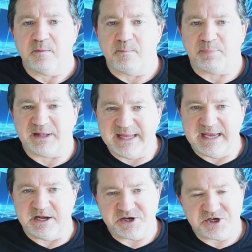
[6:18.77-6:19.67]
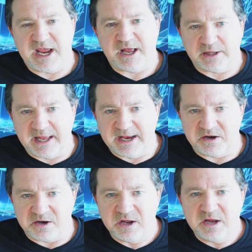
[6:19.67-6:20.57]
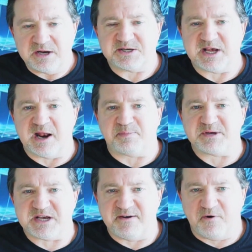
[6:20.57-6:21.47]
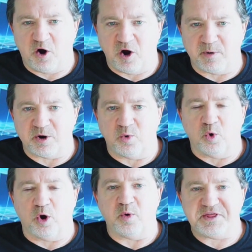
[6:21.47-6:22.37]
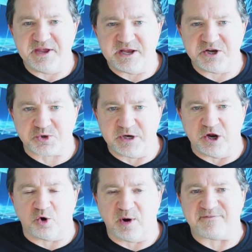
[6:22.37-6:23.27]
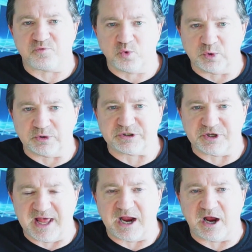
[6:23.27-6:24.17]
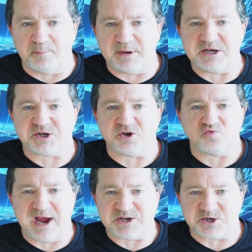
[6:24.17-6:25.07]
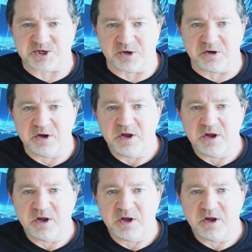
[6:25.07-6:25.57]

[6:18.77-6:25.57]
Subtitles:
plea to Jay Clayton to set up a safe harbor to work with the industry to craft rules so that companies can register